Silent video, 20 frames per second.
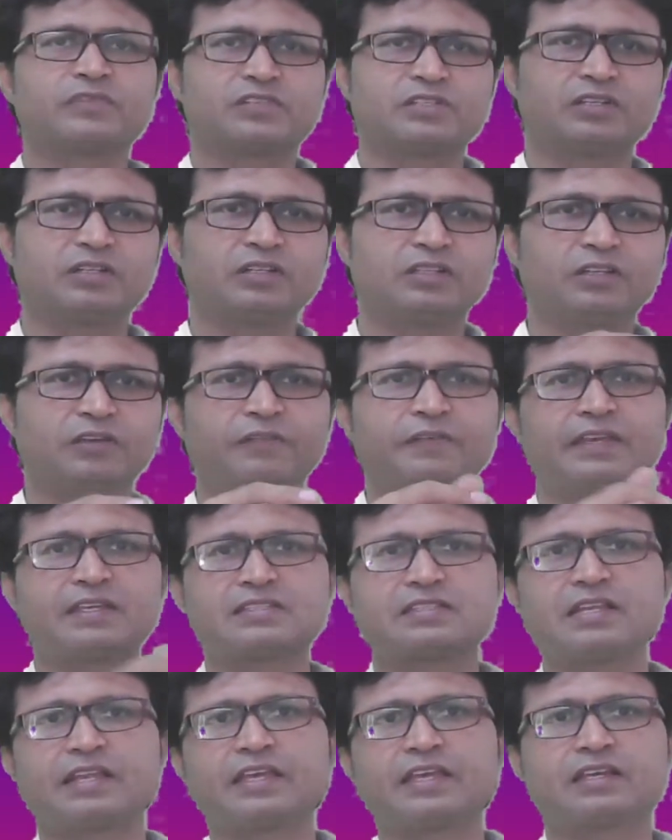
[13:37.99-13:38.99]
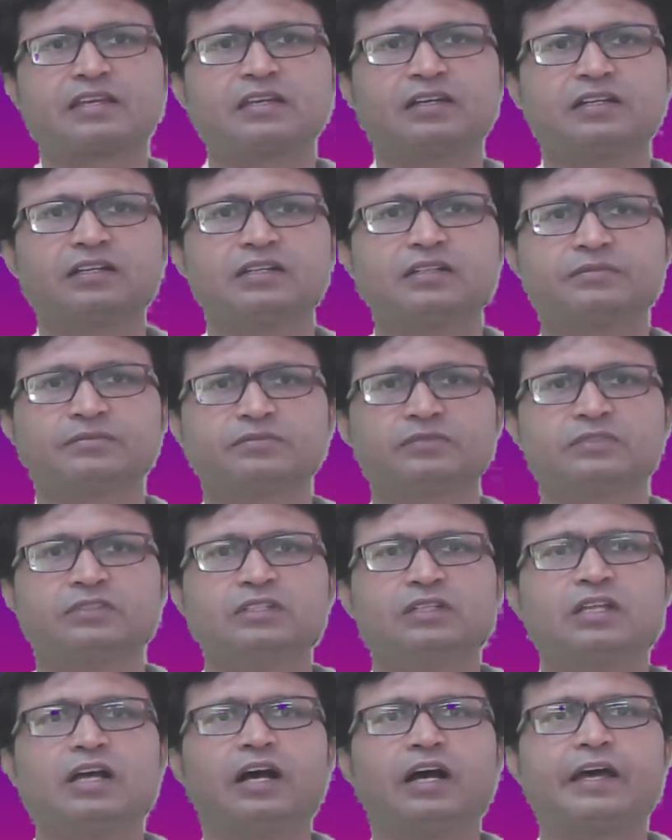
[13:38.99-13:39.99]
So the ways like
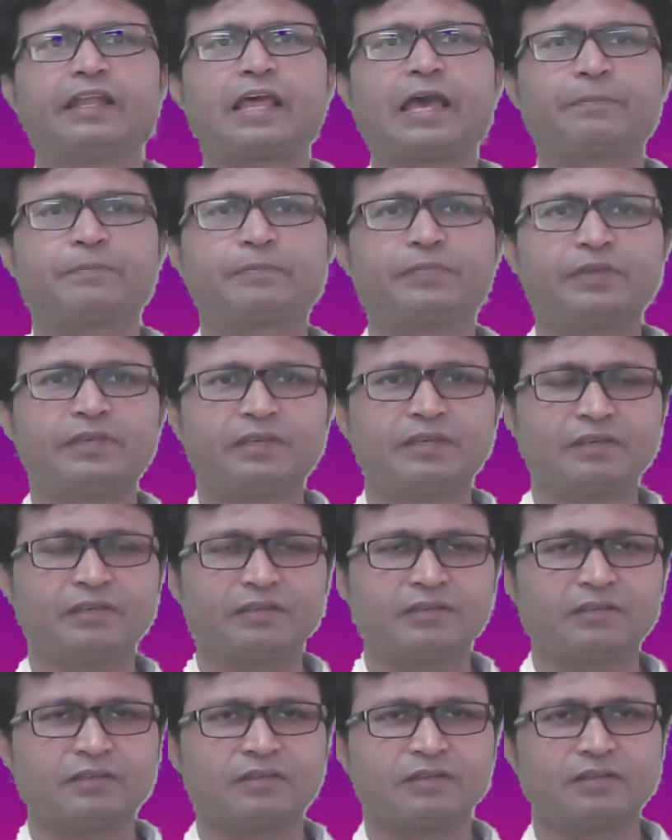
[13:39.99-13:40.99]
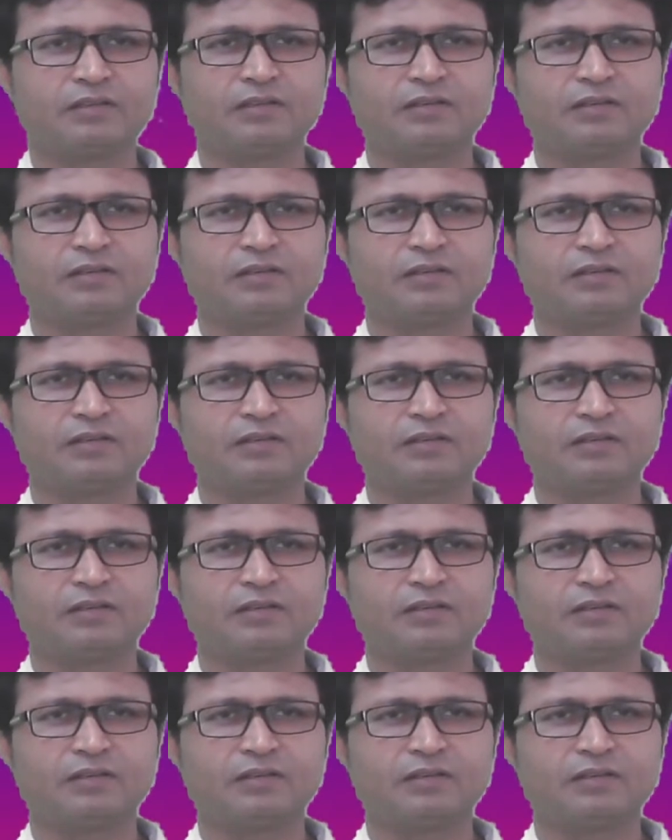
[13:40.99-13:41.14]
unhappy